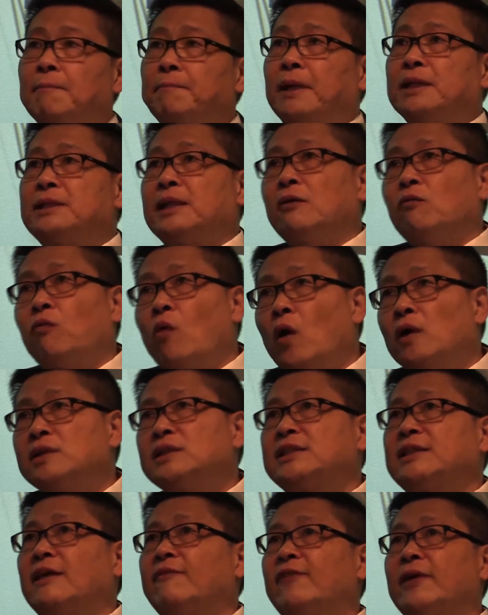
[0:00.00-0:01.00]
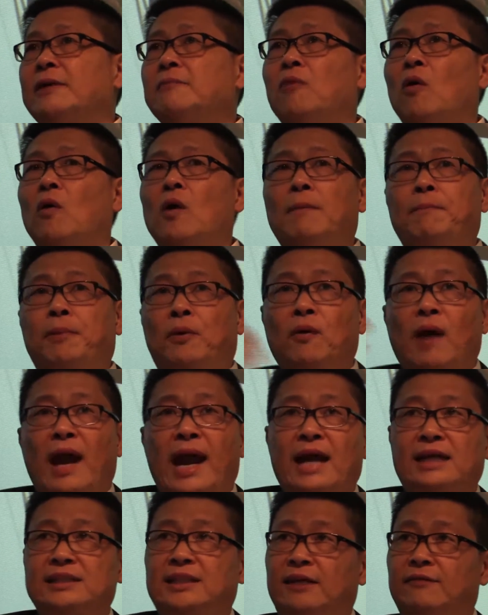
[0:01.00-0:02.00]
But they want something more
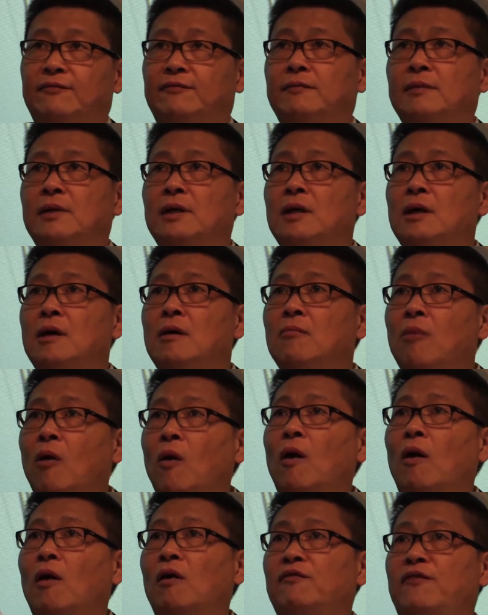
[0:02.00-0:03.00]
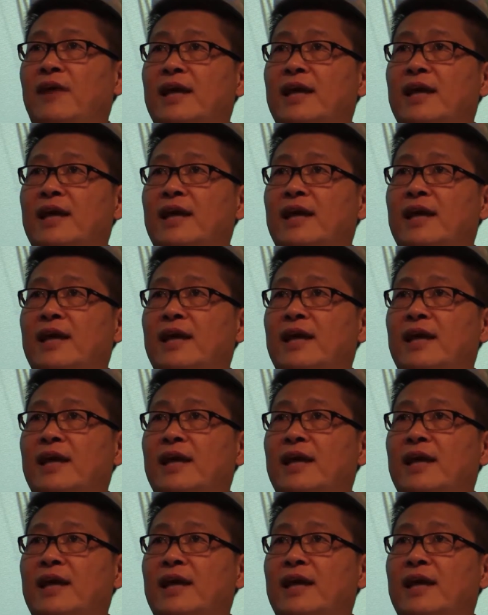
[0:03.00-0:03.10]
proactive, more